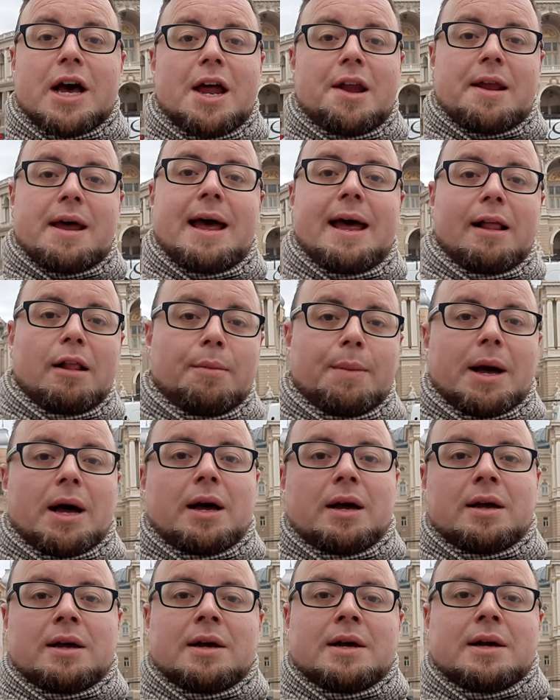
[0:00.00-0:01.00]
and
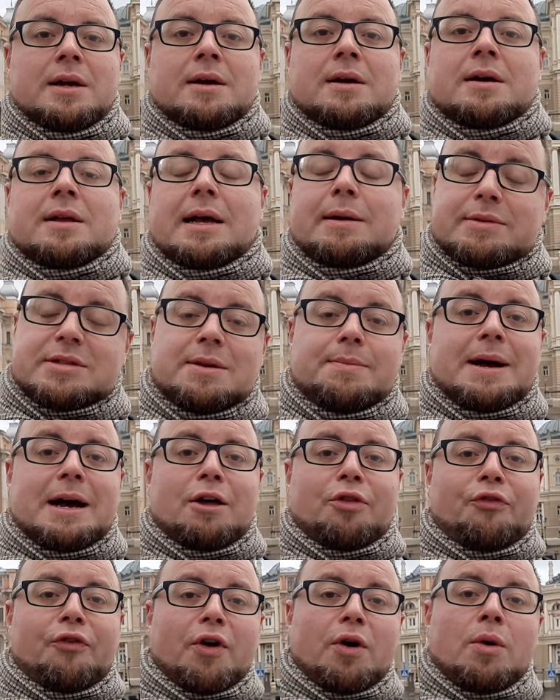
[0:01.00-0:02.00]
Helmer, that was a
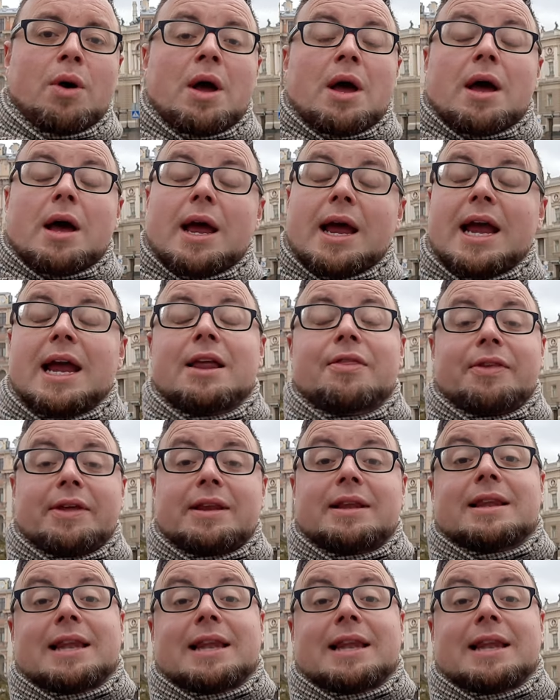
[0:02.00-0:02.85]
mouthful, in the